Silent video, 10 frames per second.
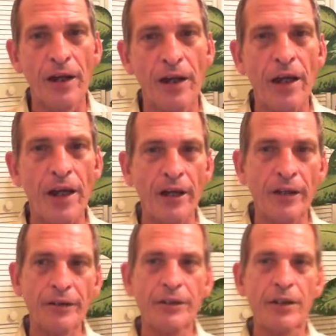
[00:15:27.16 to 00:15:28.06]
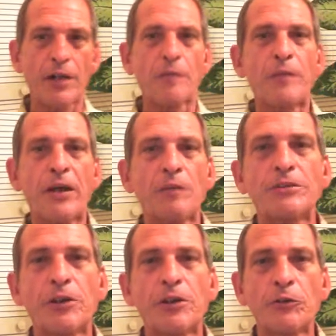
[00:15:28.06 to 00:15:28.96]
and become
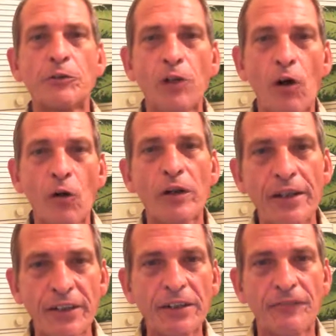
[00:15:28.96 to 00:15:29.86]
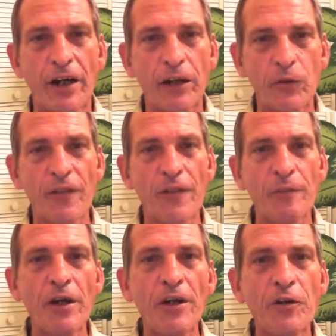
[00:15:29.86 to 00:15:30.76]
so totally identified with
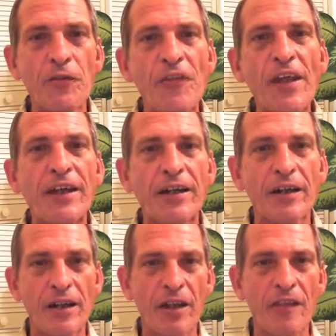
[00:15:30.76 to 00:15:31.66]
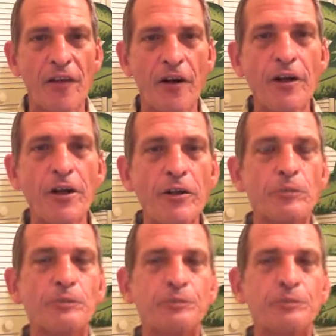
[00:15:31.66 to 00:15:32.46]
them, you think they're you.